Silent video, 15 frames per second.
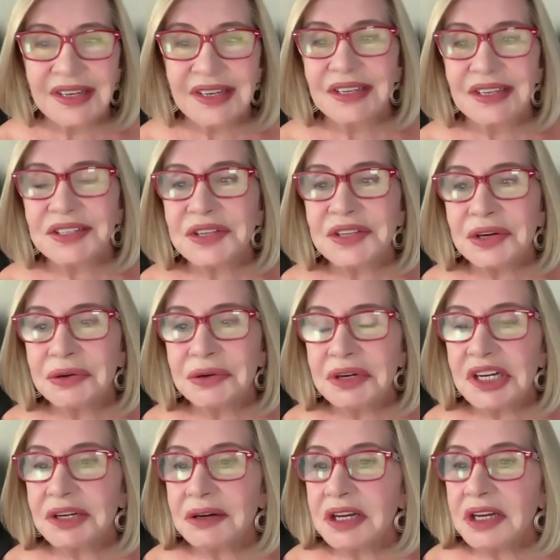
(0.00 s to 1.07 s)
So
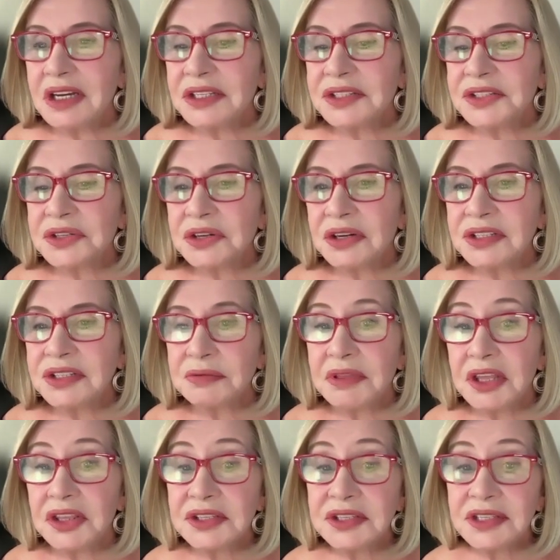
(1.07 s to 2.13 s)
it starts
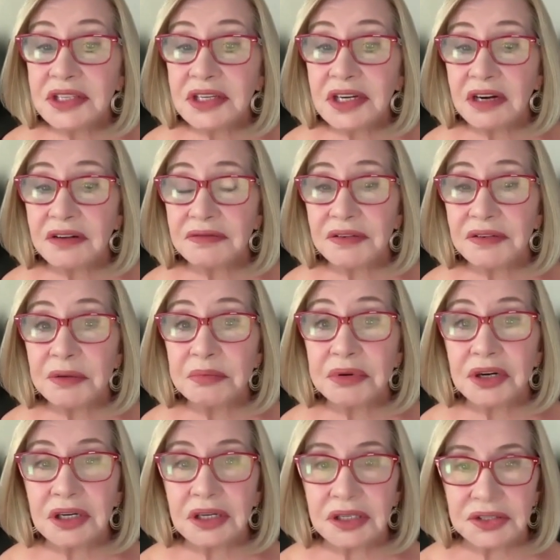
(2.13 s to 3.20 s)
with, this is the cover of the
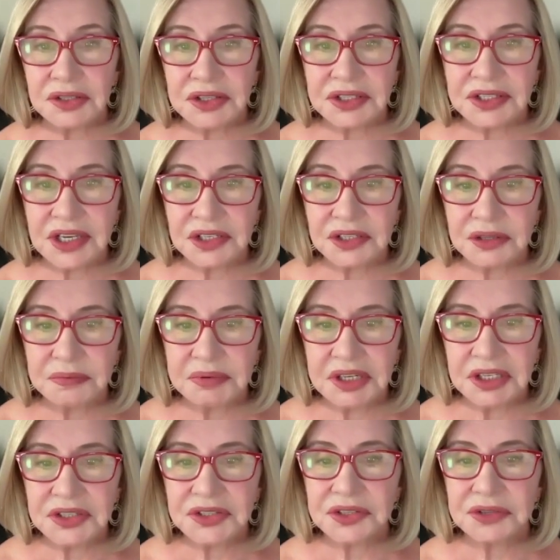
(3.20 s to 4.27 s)
book. The
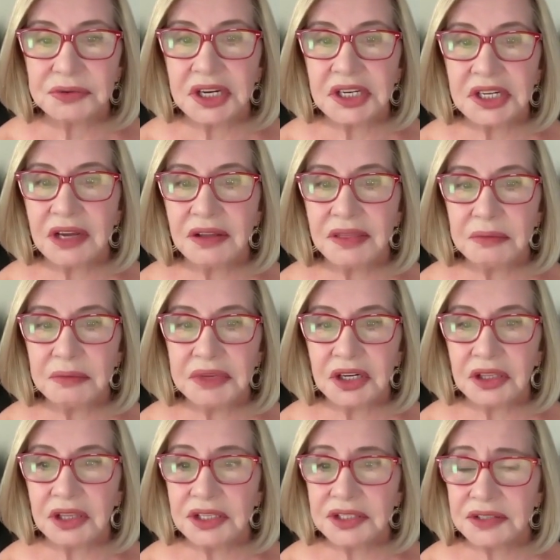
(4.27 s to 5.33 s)
centerpiece is right down the
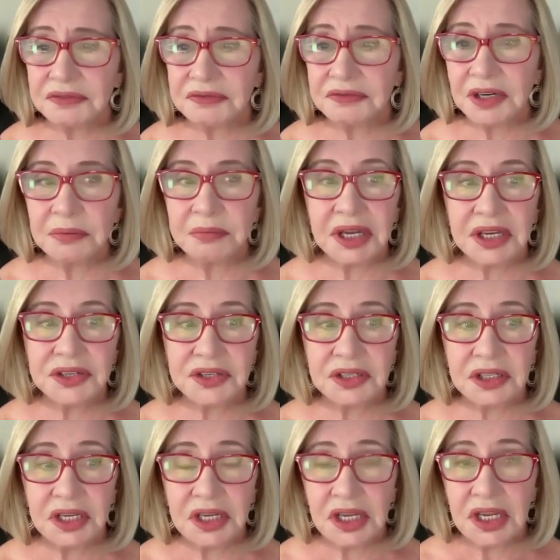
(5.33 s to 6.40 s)
middle. That's the front page
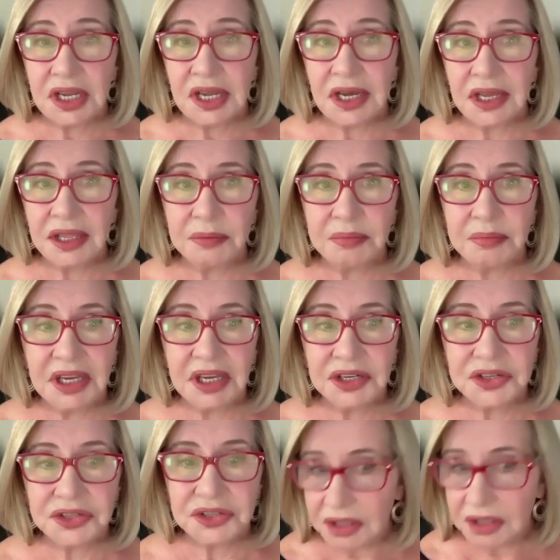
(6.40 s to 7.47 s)
and the
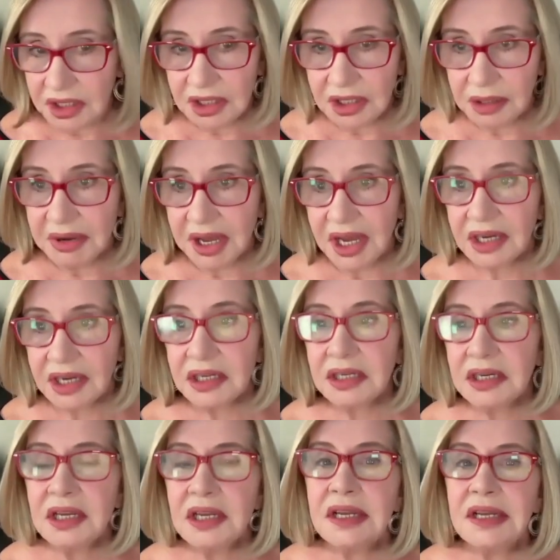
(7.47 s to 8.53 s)
page in the back.
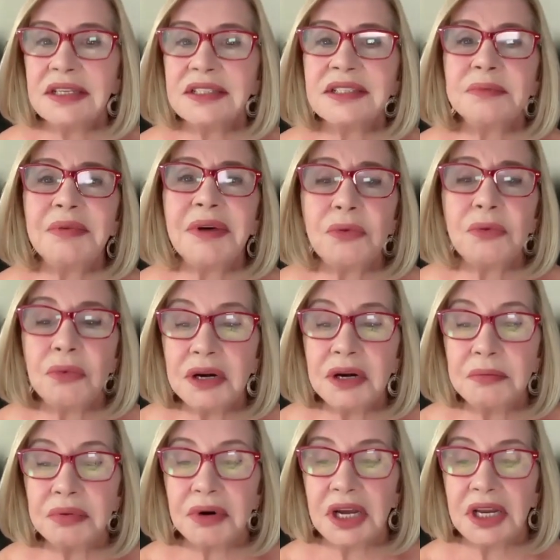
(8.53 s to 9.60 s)
And it's about one
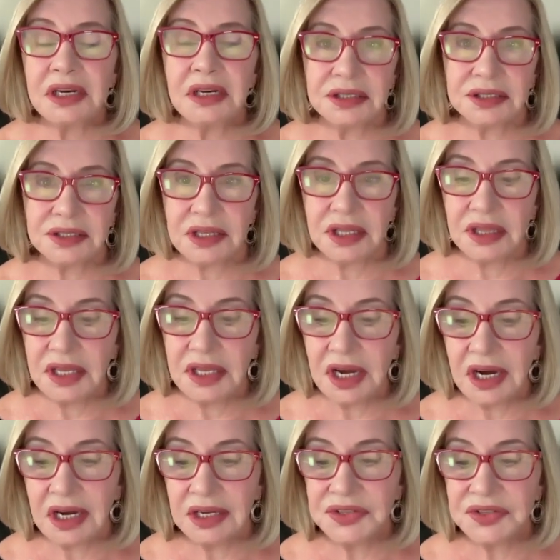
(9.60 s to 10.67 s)
brightness, the
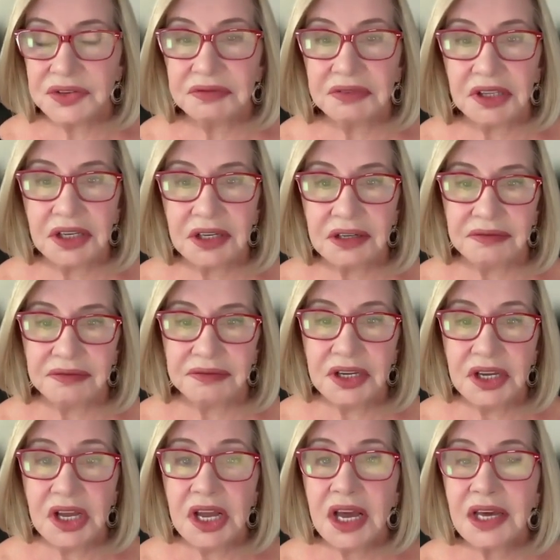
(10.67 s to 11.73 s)
eyes of love.
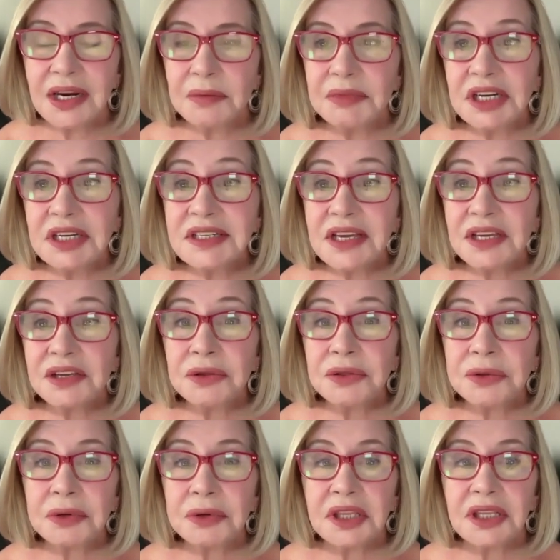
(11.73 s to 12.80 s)
And I'm going to take you
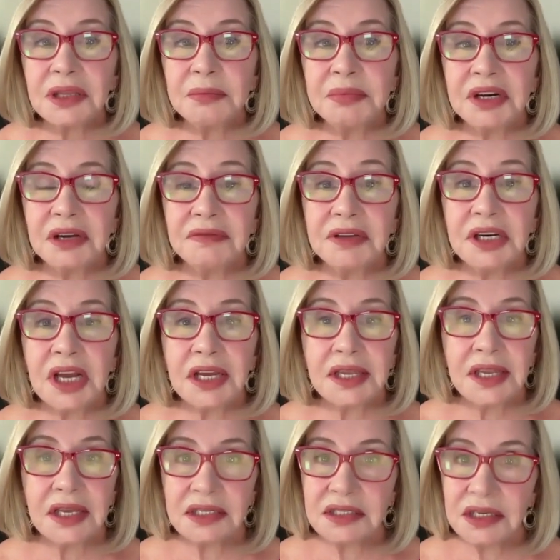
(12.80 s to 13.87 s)
through a little bit of it. I
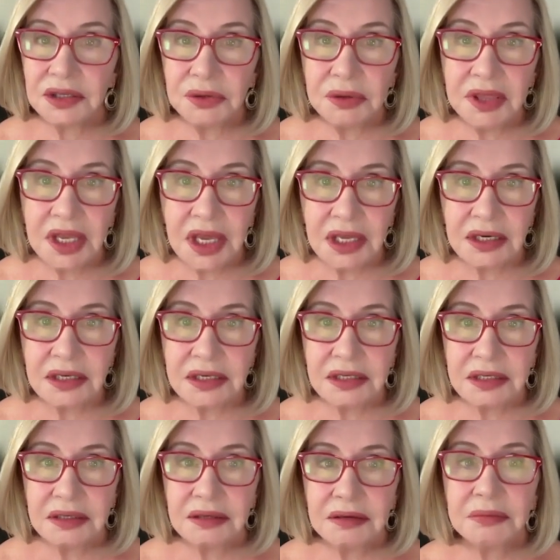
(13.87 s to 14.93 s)
can't tell you the end,
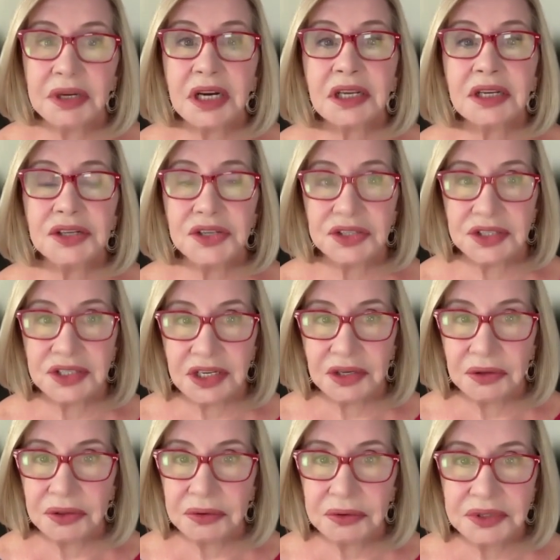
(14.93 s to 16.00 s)
but I can just take you
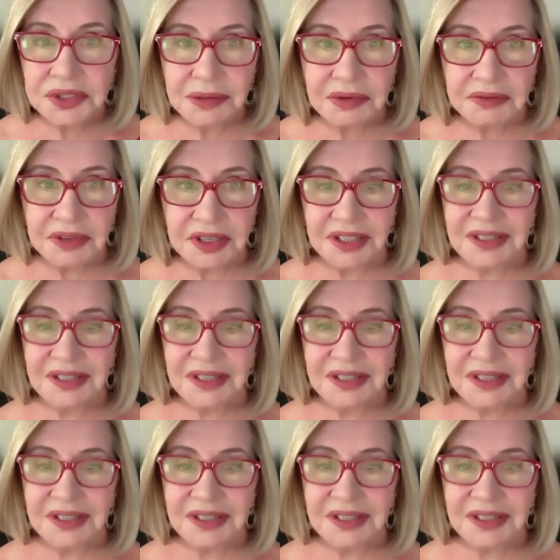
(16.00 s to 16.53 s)
through some of it.